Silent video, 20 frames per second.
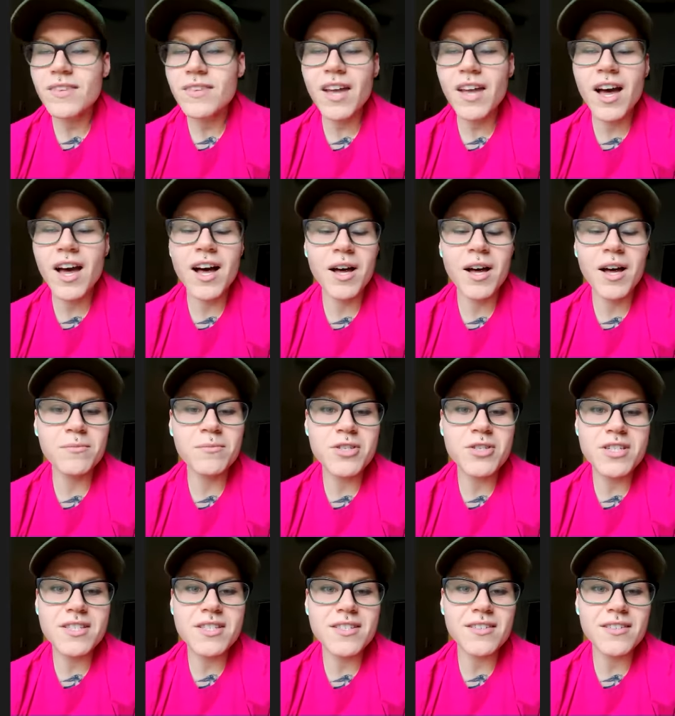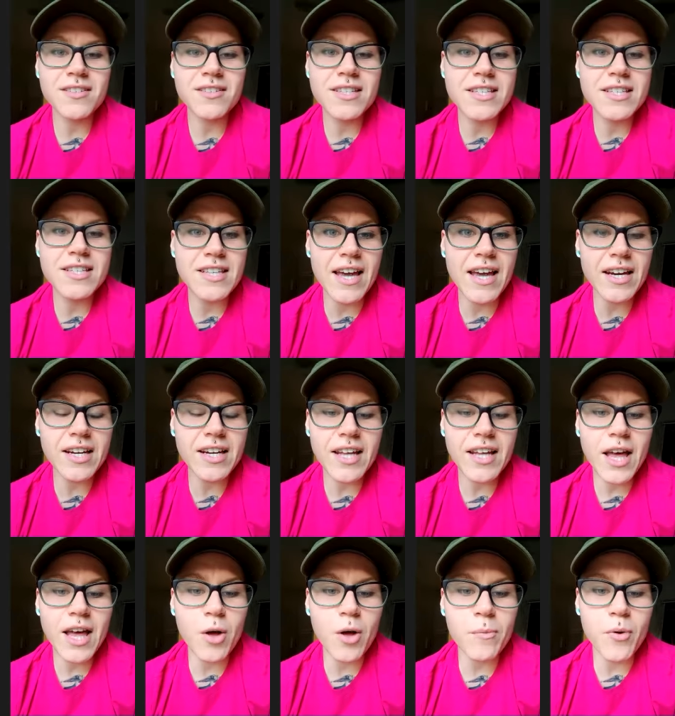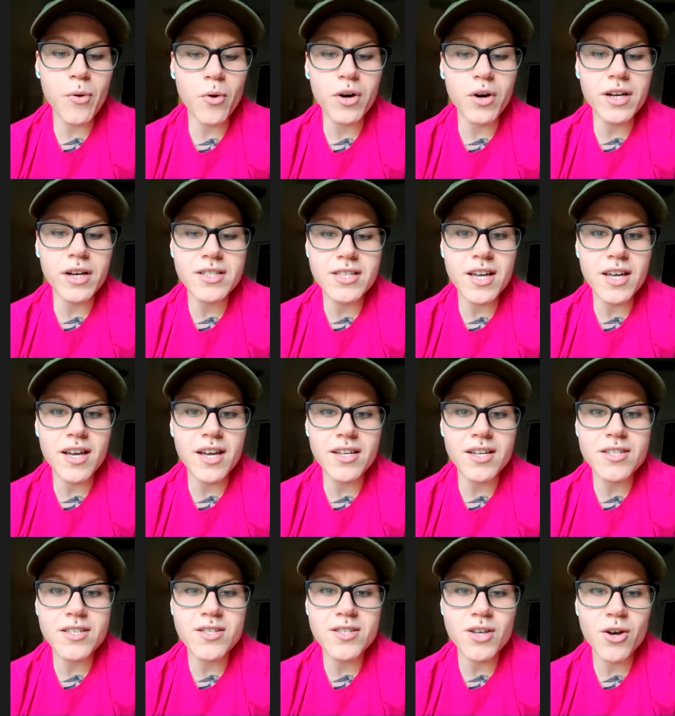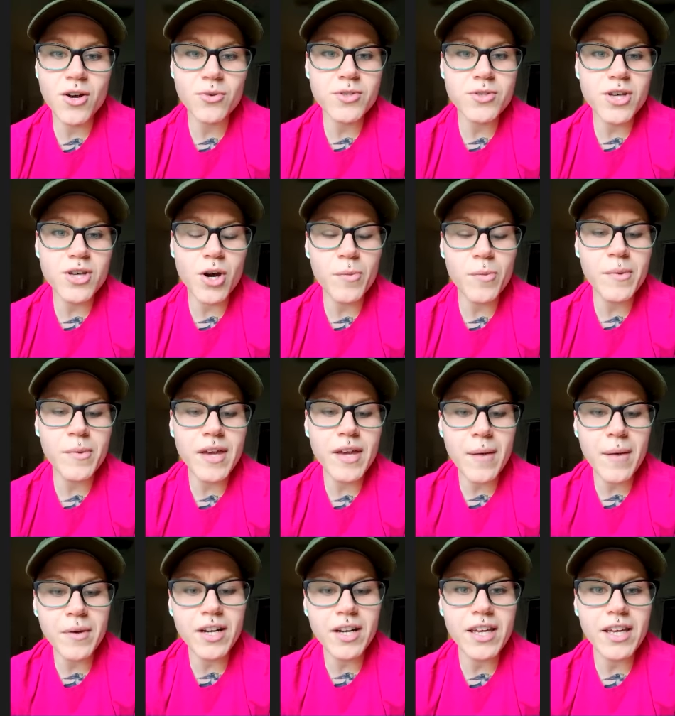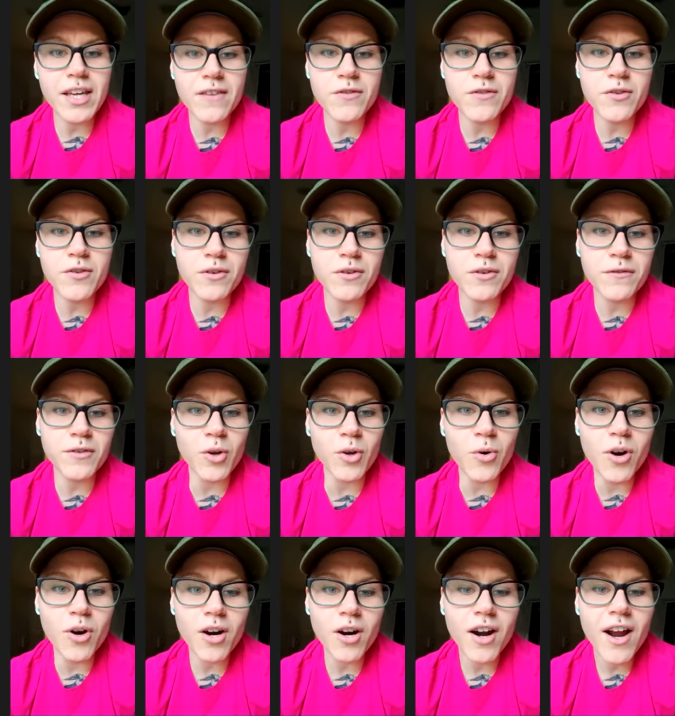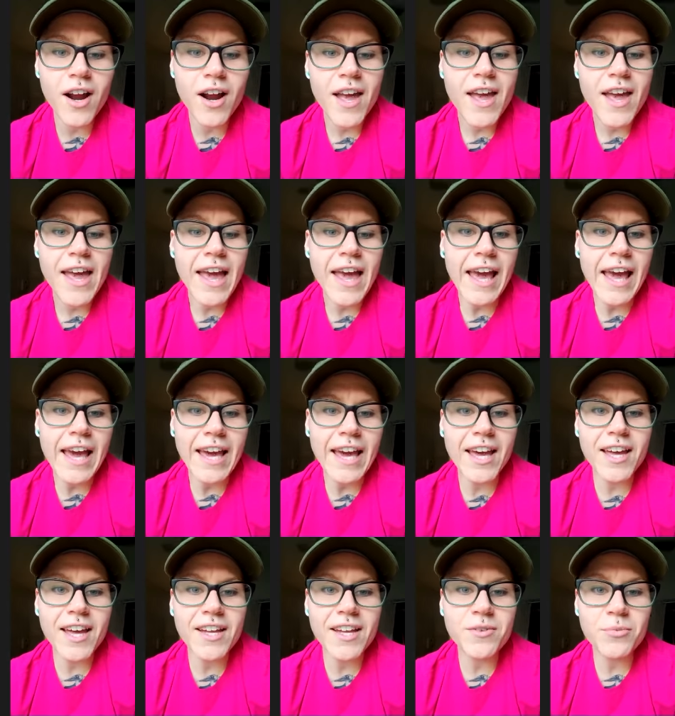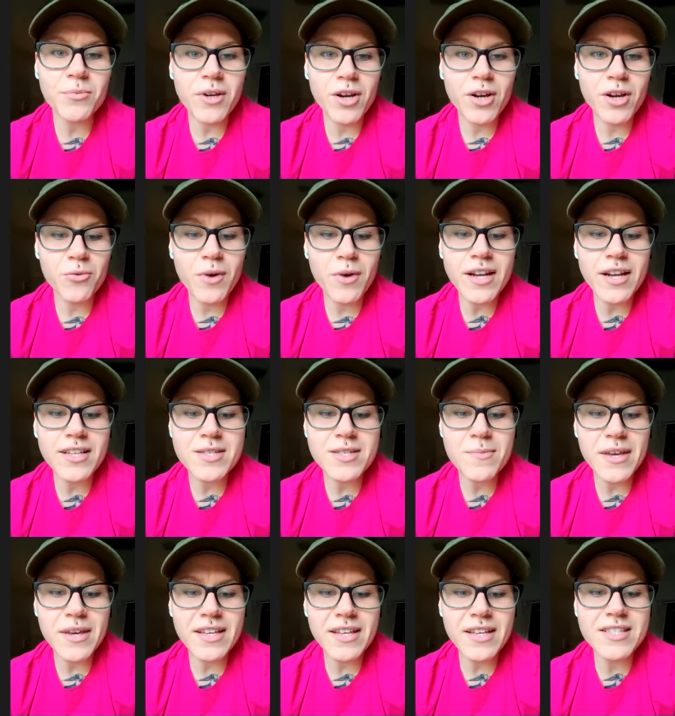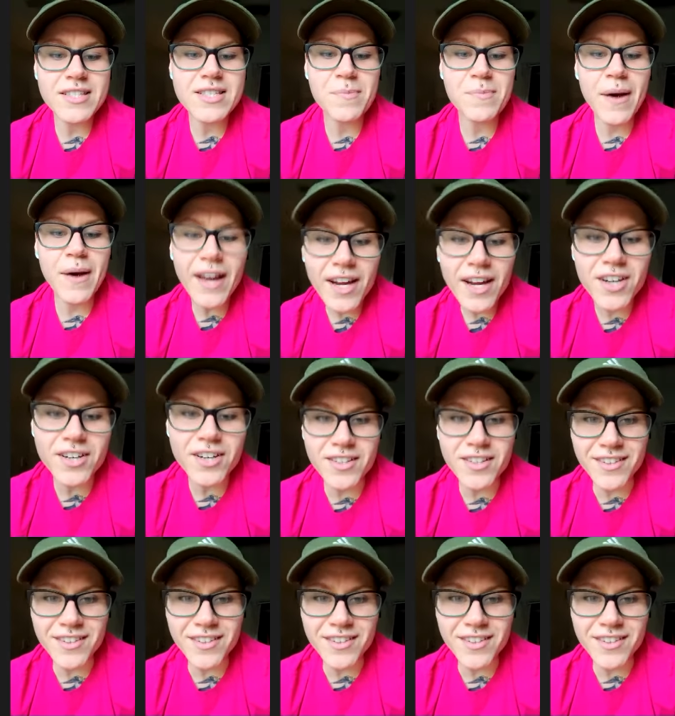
um, just deciding to help pour into us. So, Toby, I'm going to give you the floor and we are ready to be inspired.